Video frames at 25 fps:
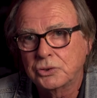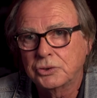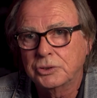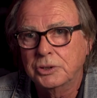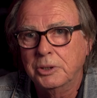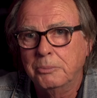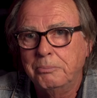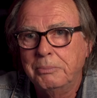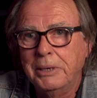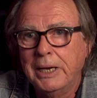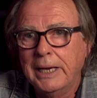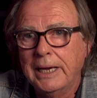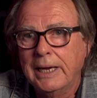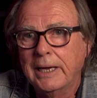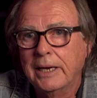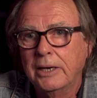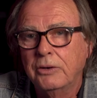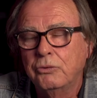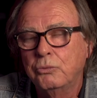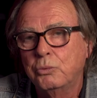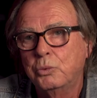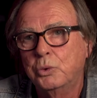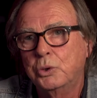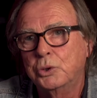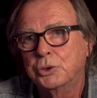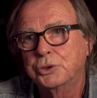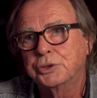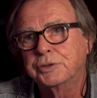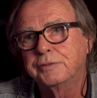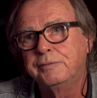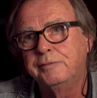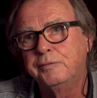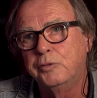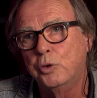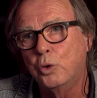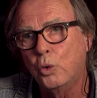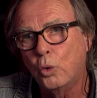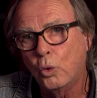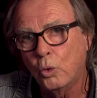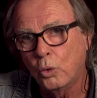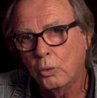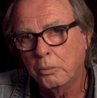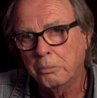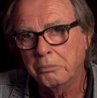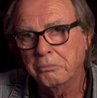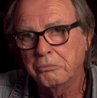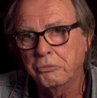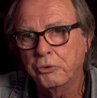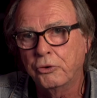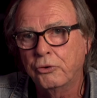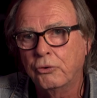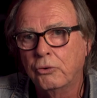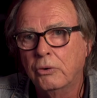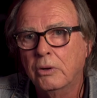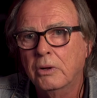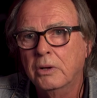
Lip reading: the band was formed